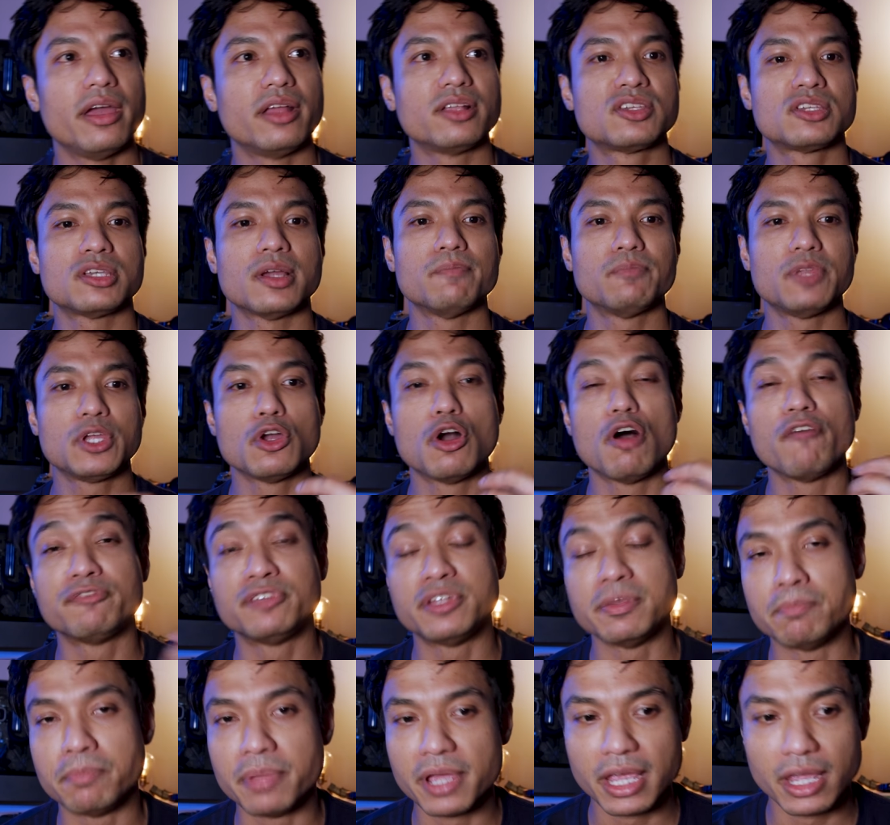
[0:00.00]
it's something
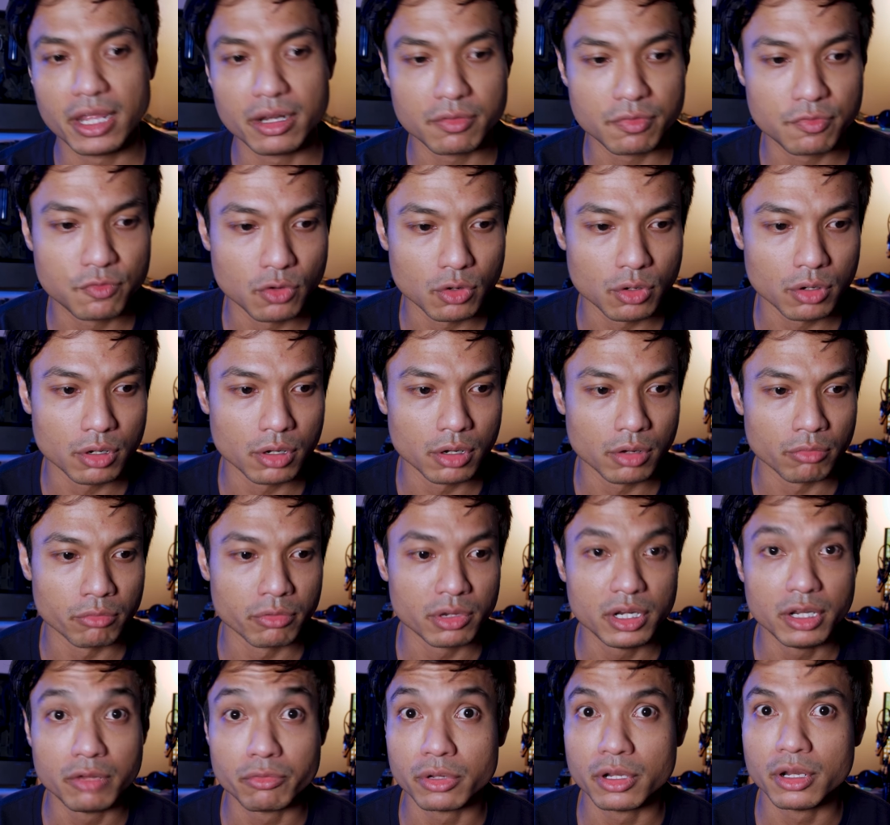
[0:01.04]
of debate for a
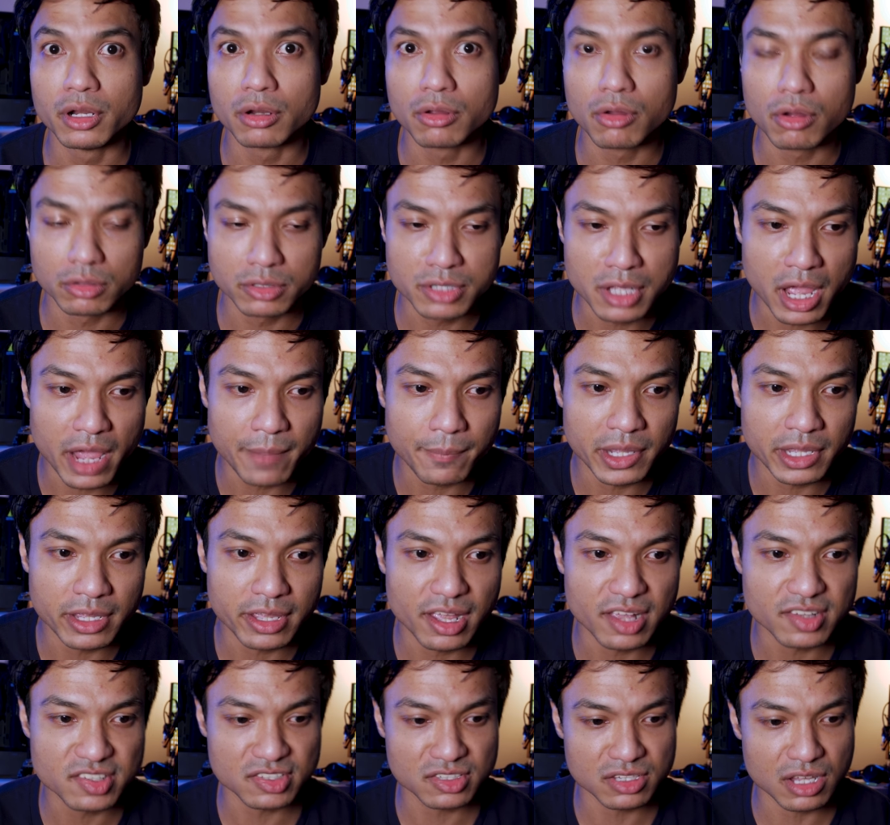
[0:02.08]
really, really long time, I
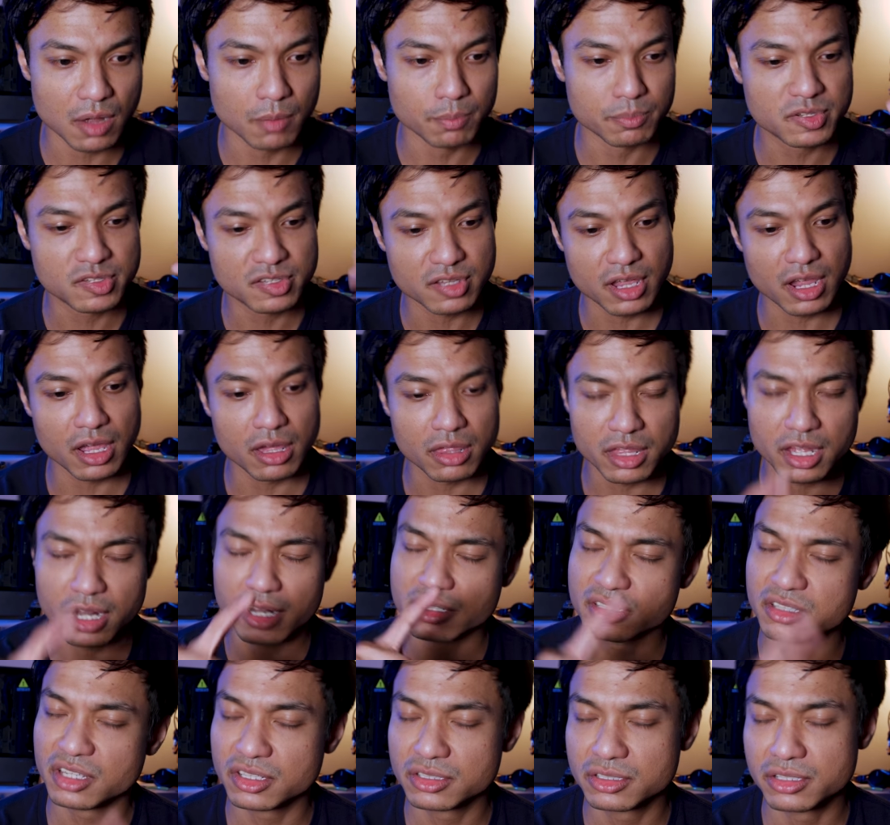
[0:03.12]
guess. Some say
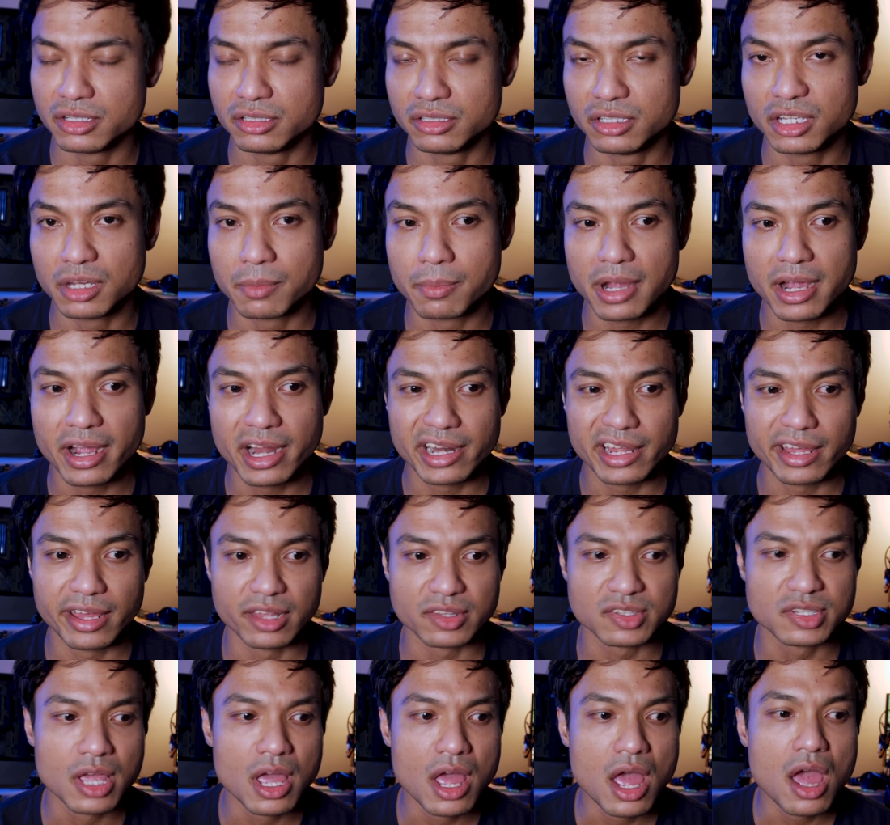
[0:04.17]
that 16 gigabyte
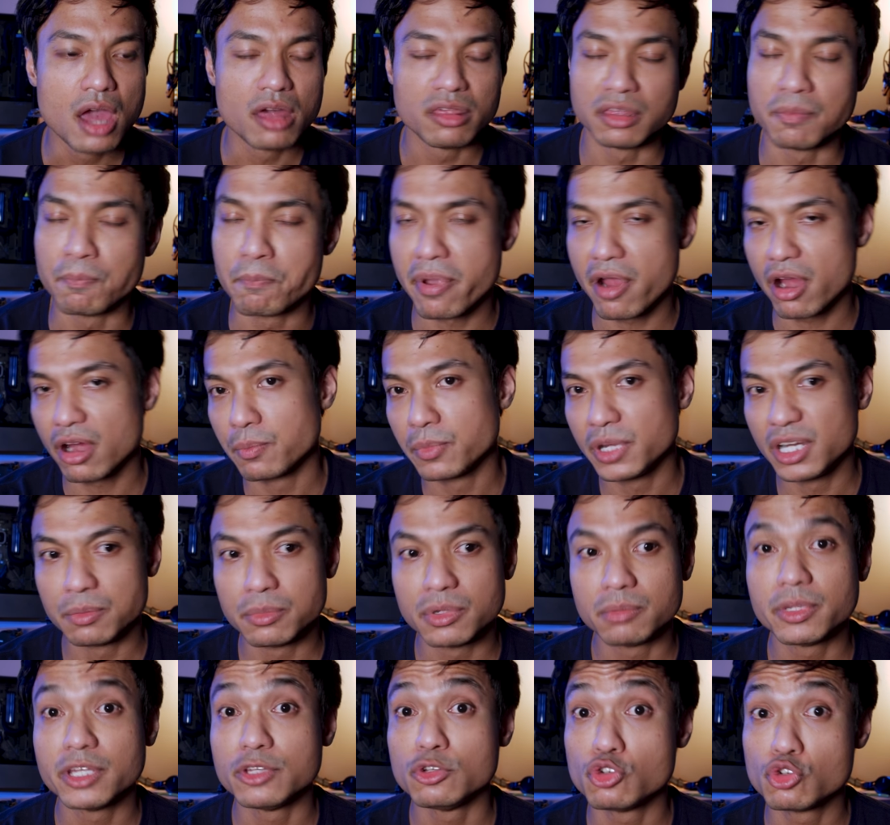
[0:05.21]
is the bare
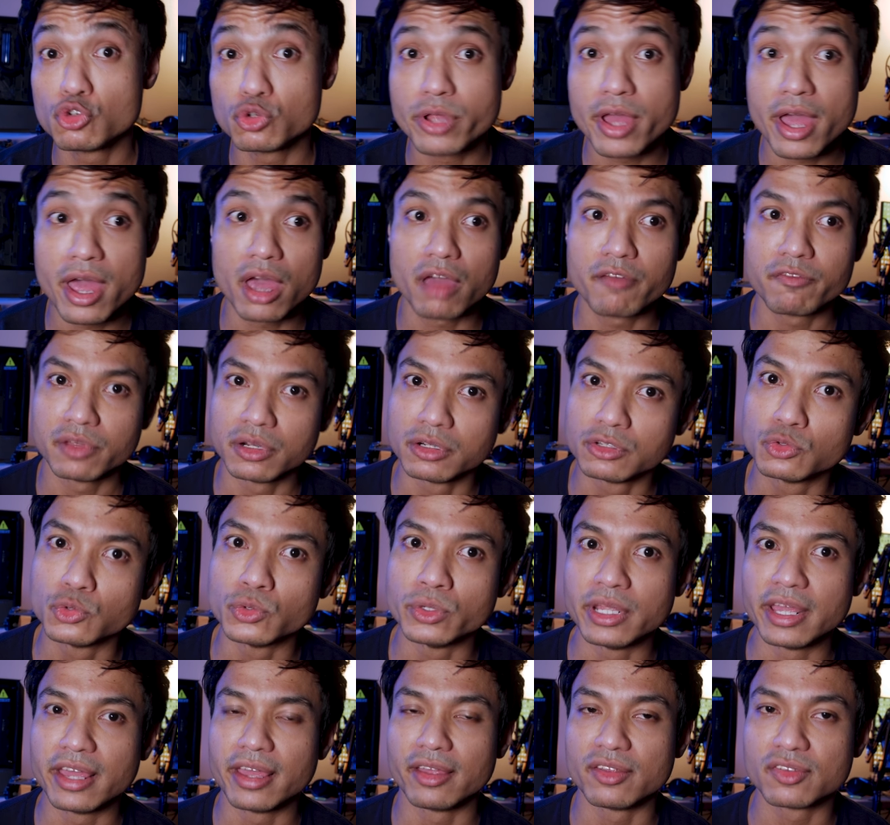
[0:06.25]
minimum that you should have in
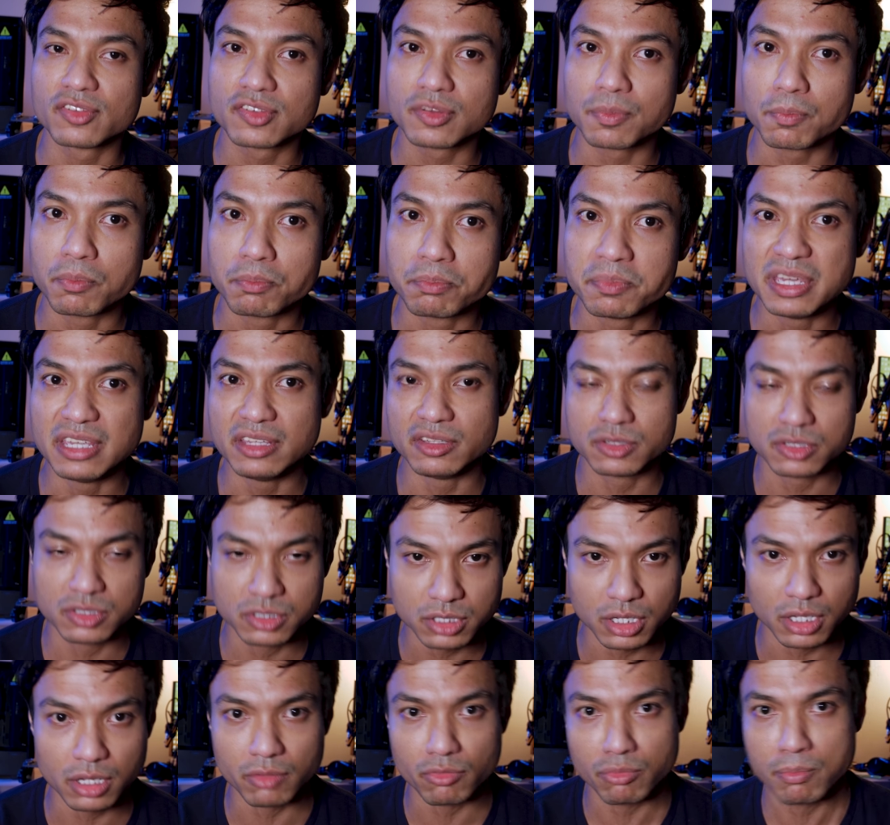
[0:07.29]
today's
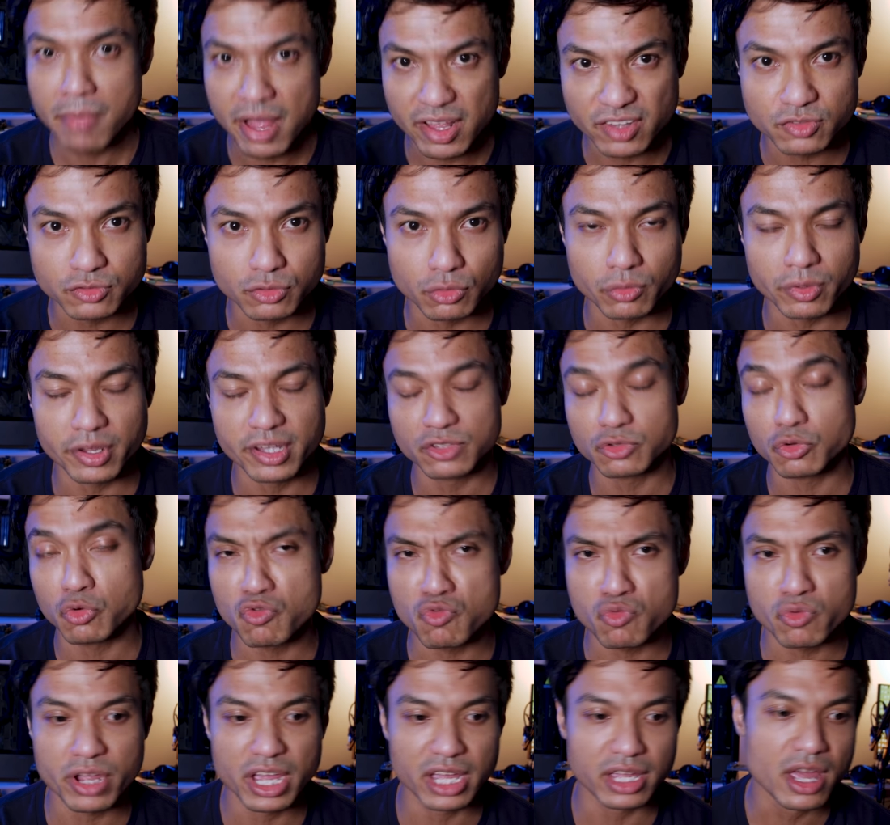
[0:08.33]
PC master race
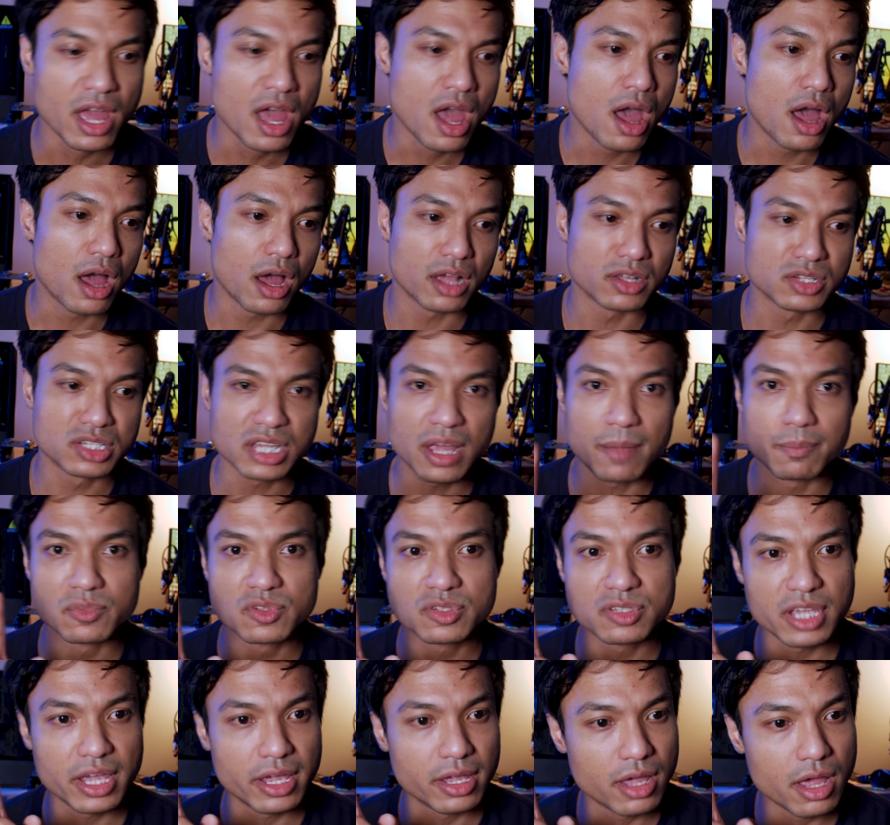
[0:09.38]
or rig. Some
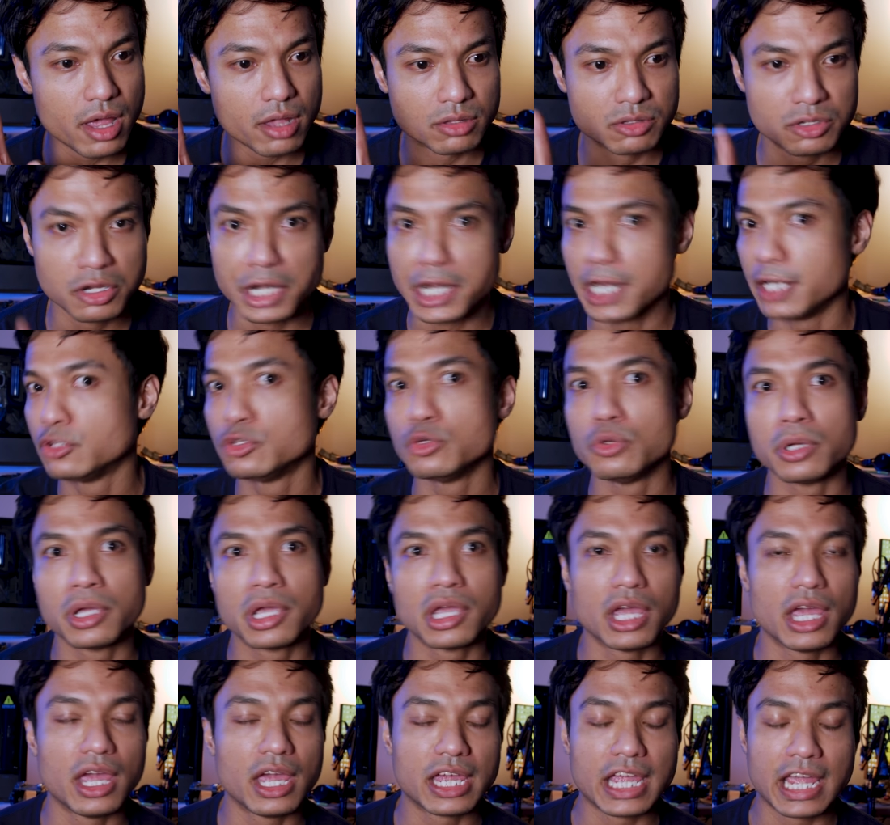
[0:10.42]
say 32
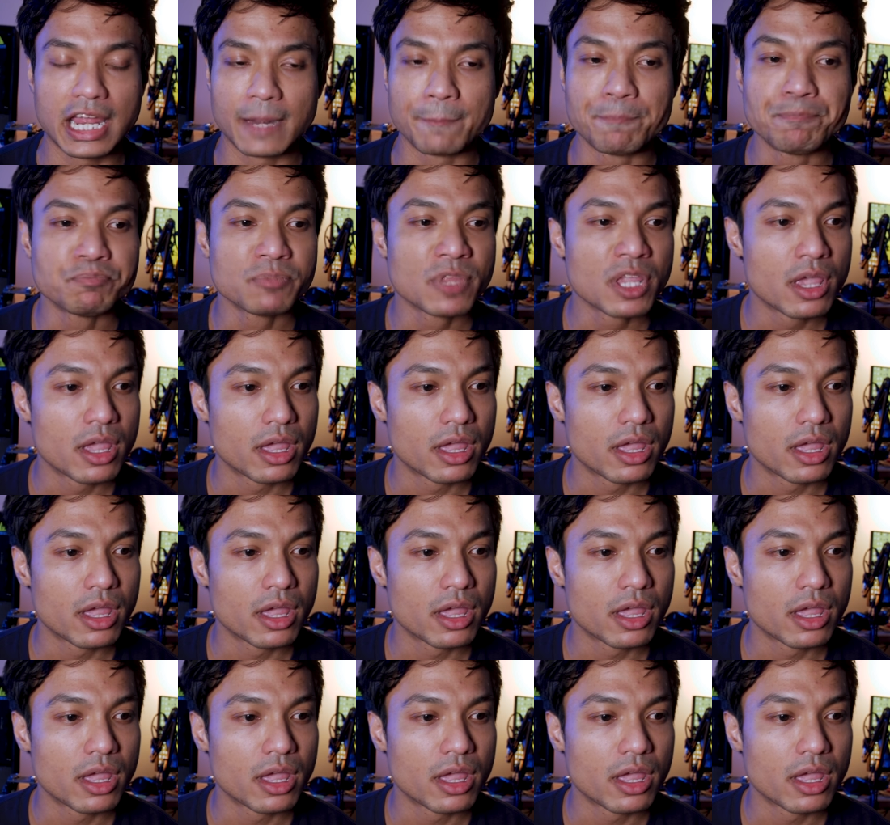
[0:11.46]
gig, and